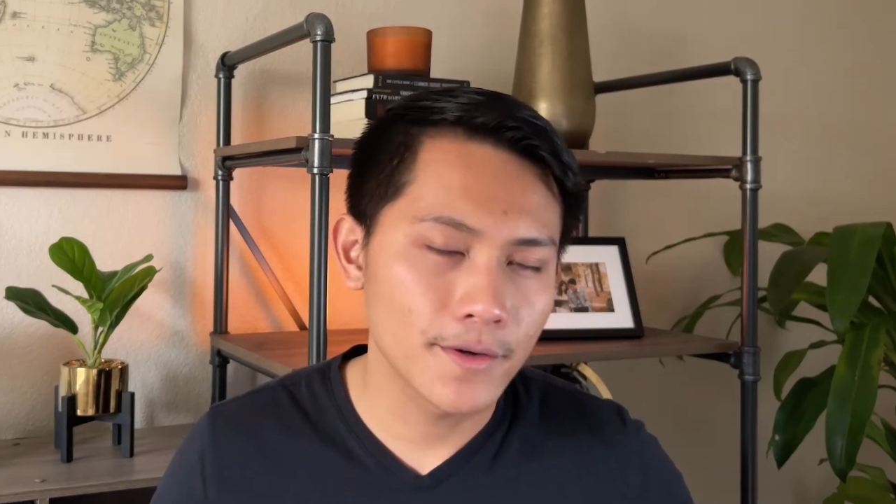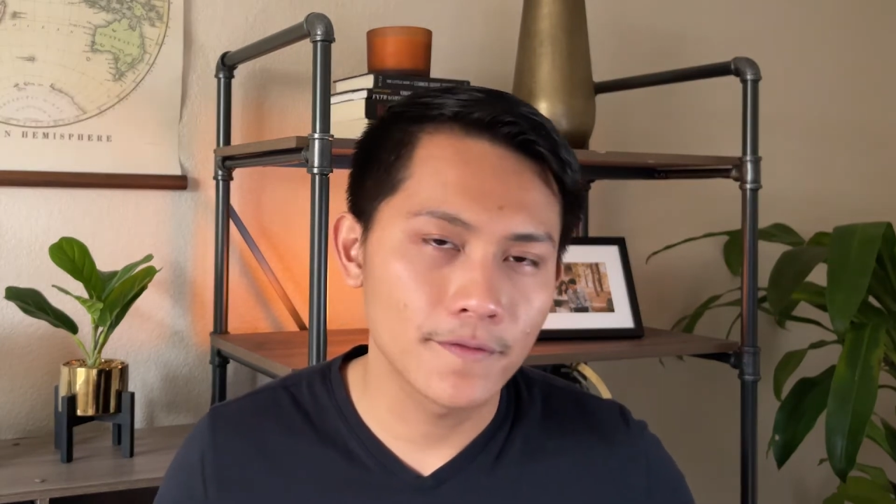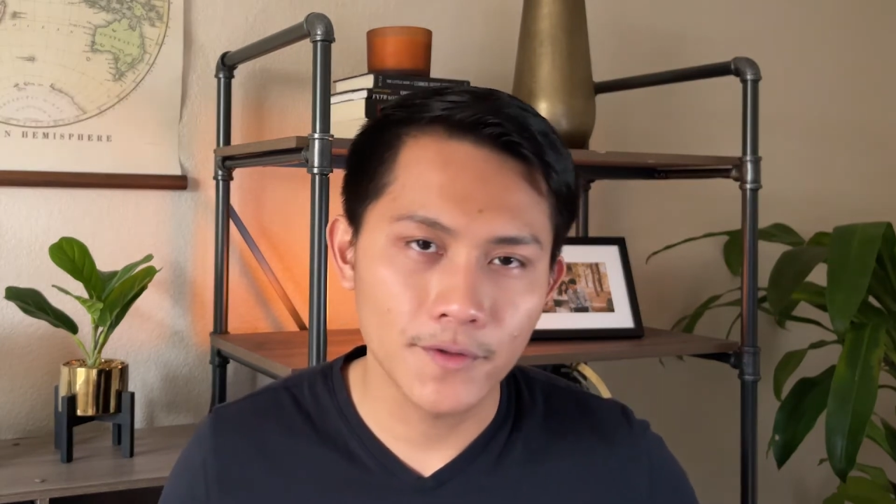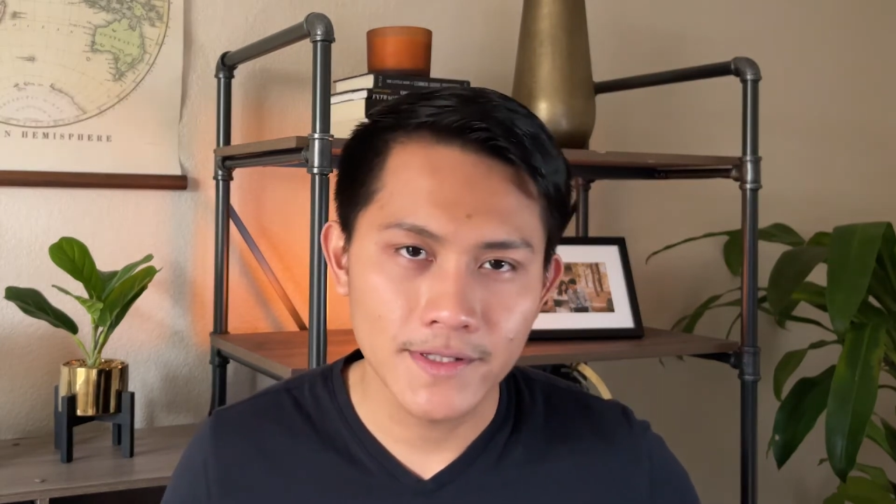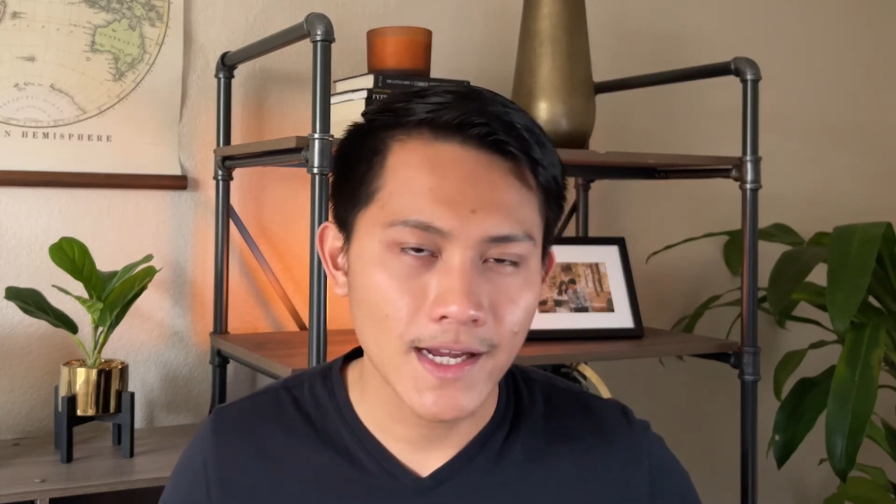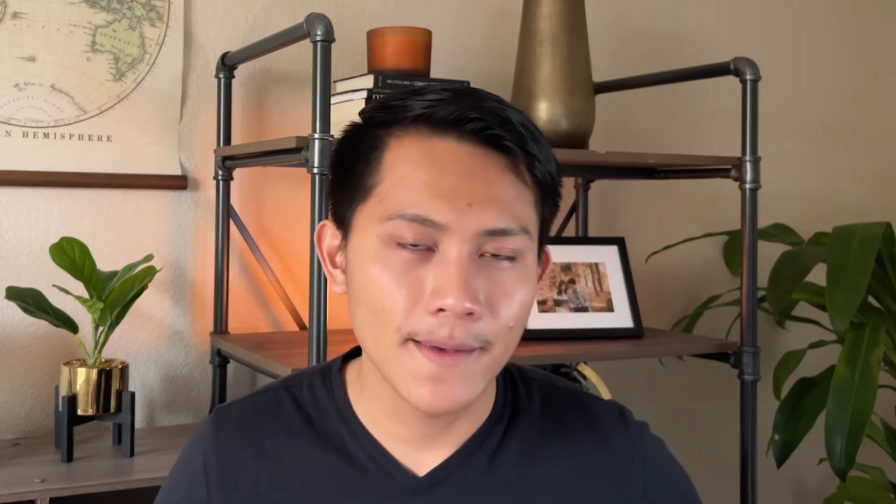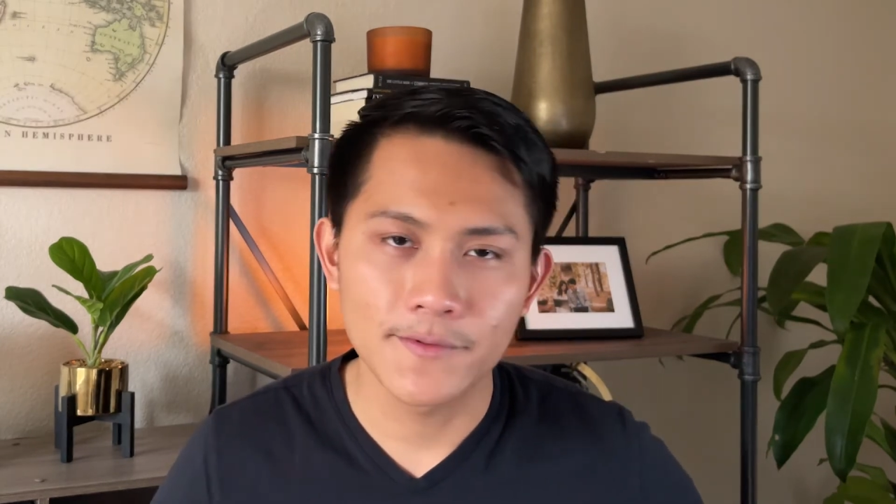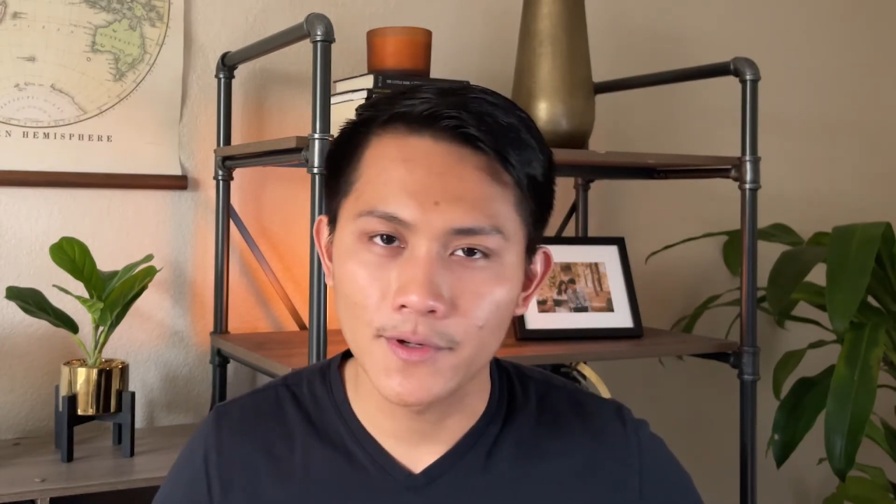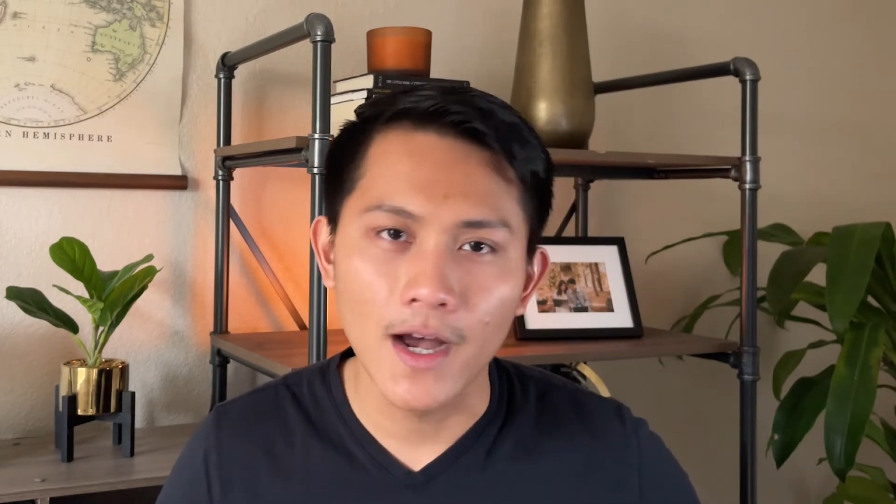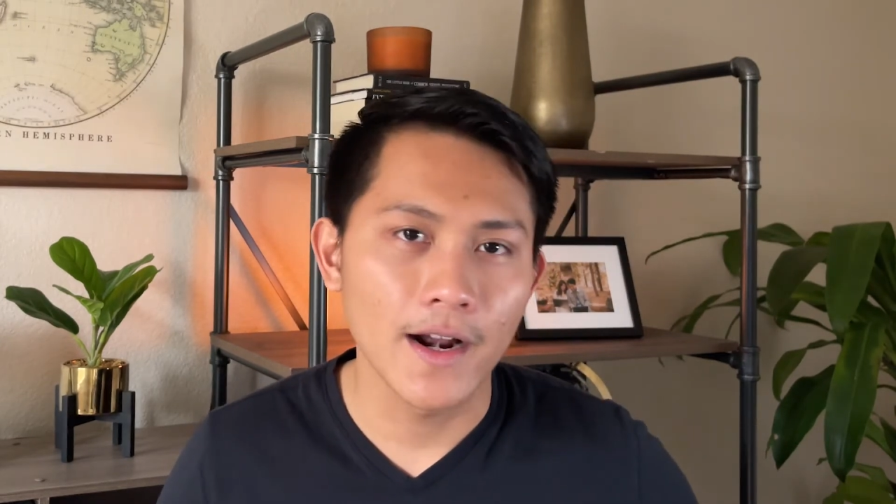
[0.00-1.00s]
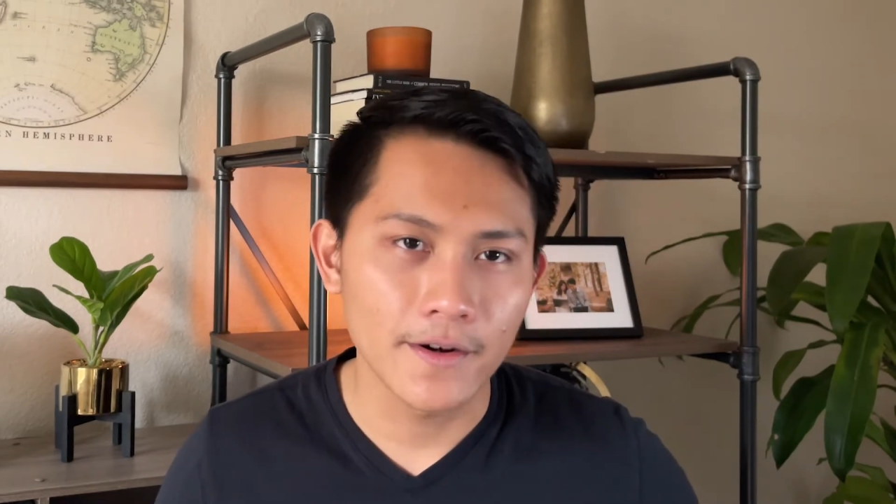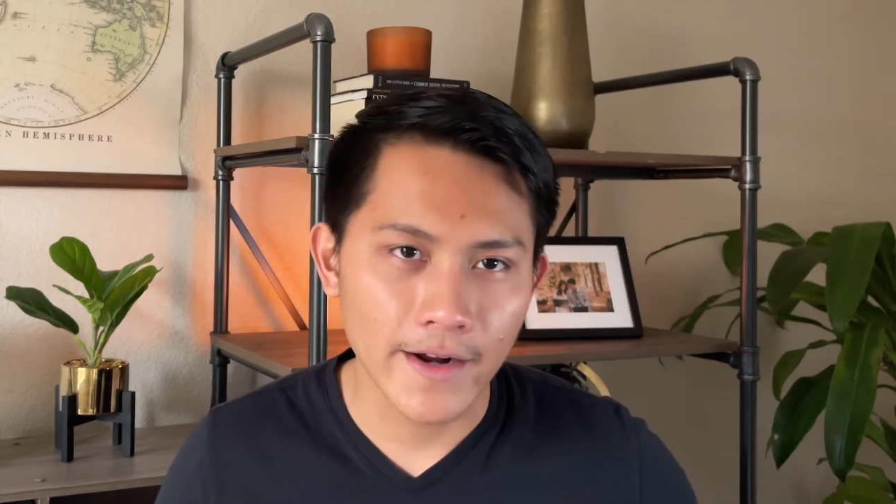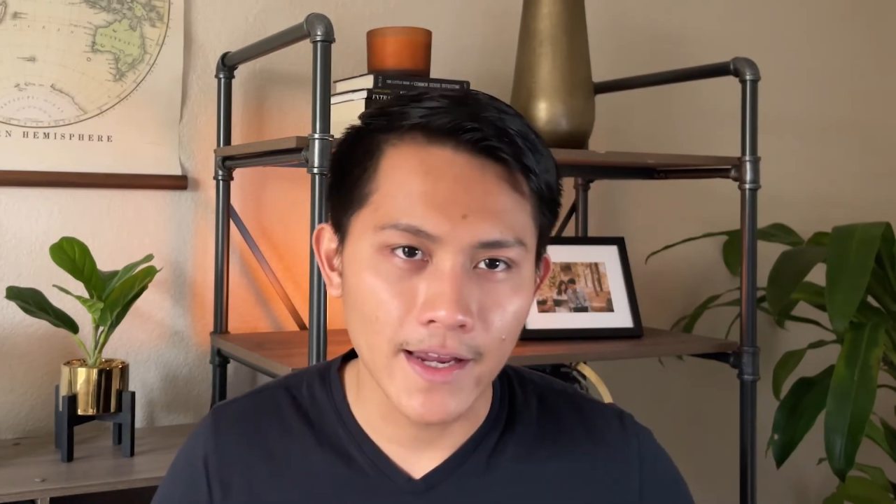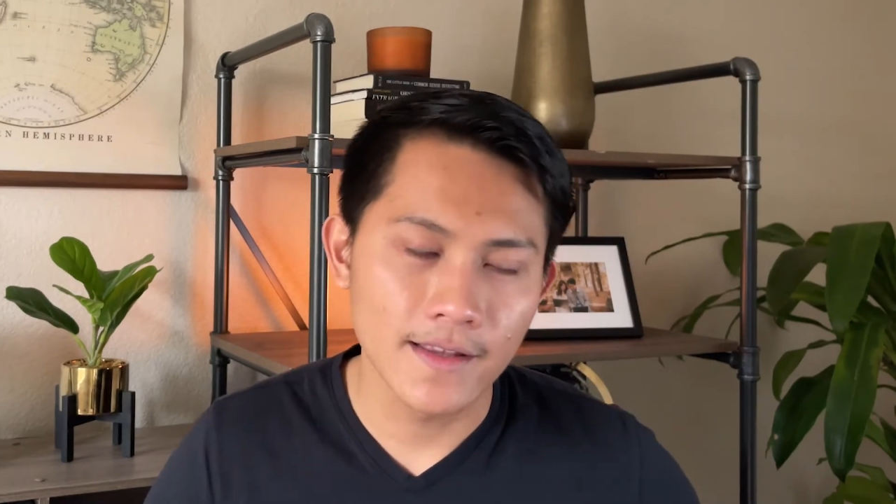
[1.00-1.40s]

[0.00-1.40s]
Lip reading: or 4 times, we got it right.